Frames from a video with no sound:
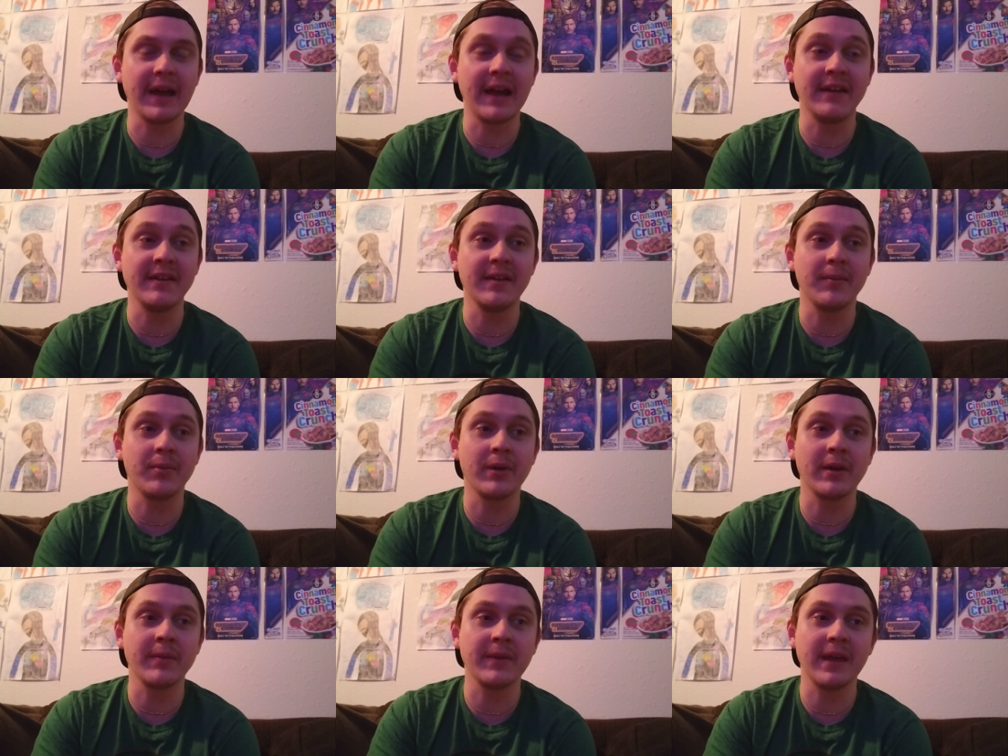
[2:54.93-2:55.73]
I did
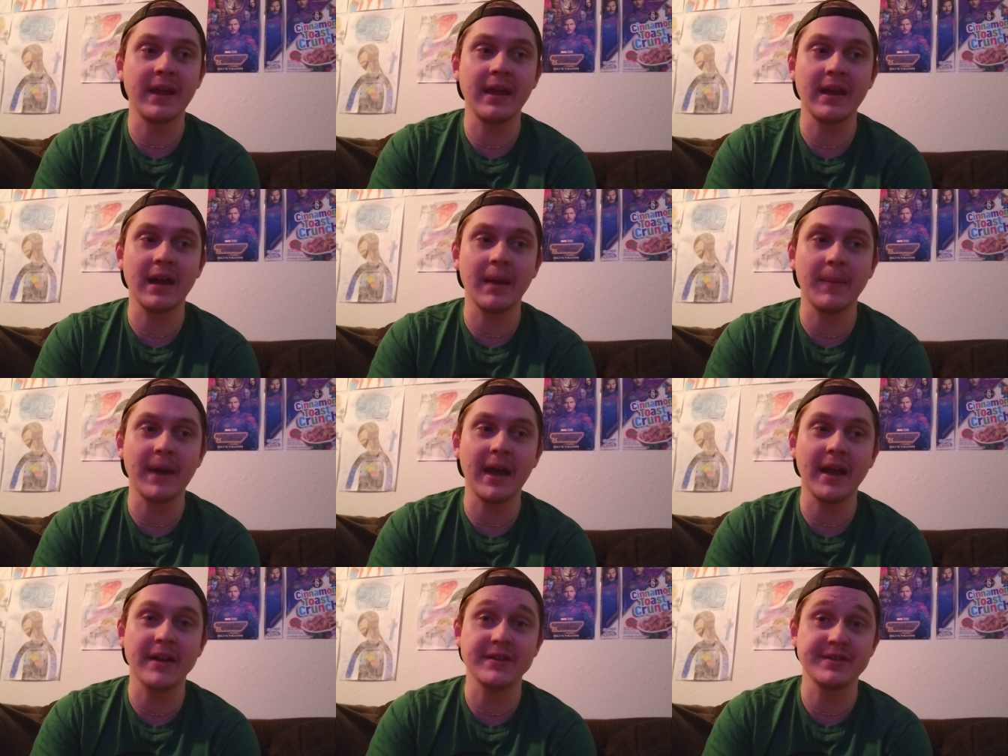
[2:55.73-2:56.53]
bring me a
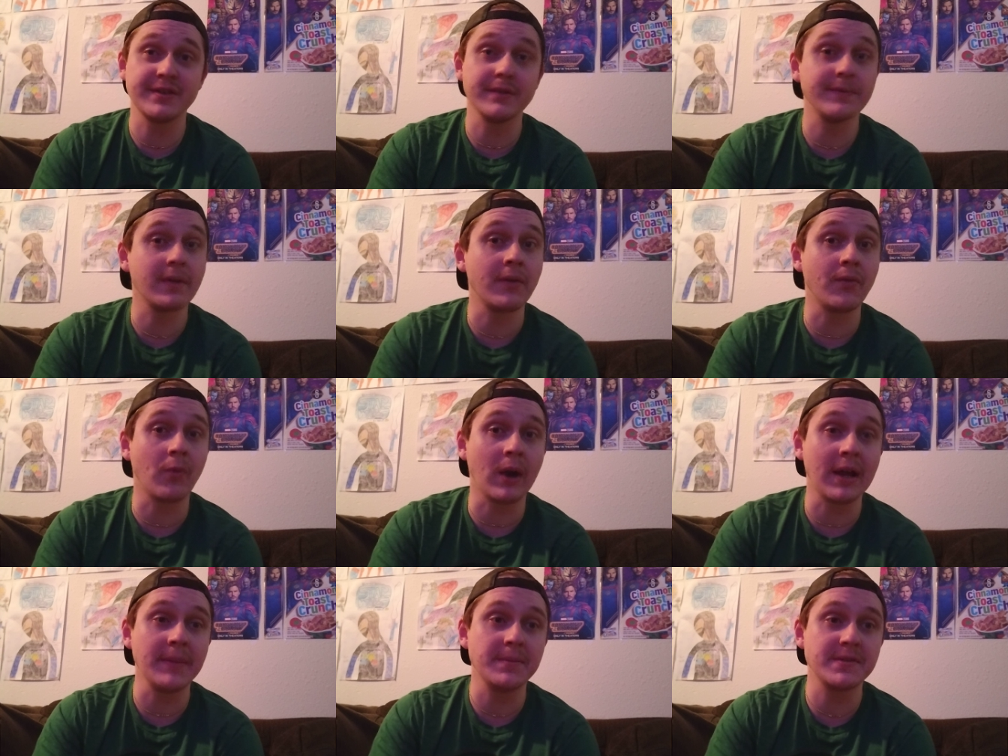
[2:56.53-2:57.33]
package of, of
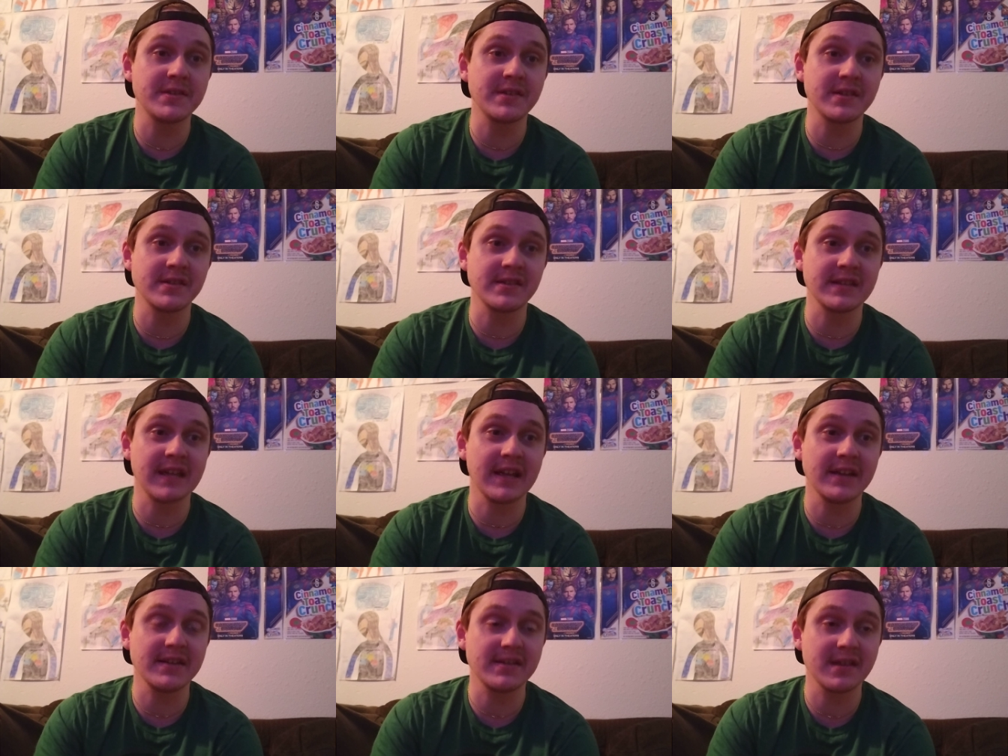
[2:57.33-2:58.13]
wipes just in
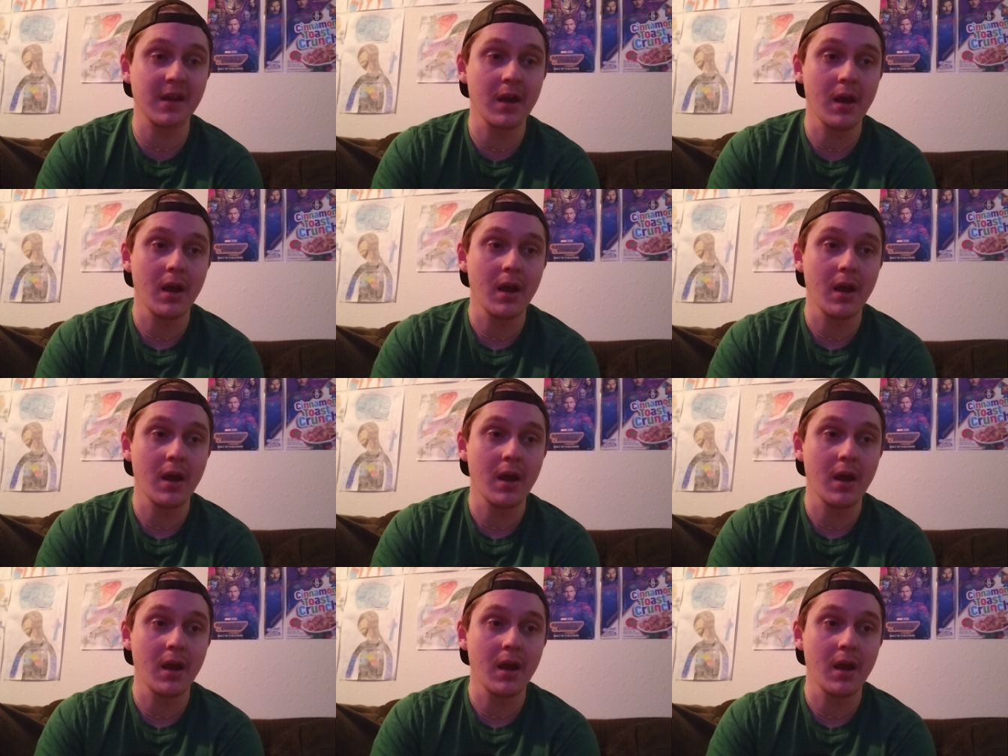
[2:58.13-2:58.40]
case.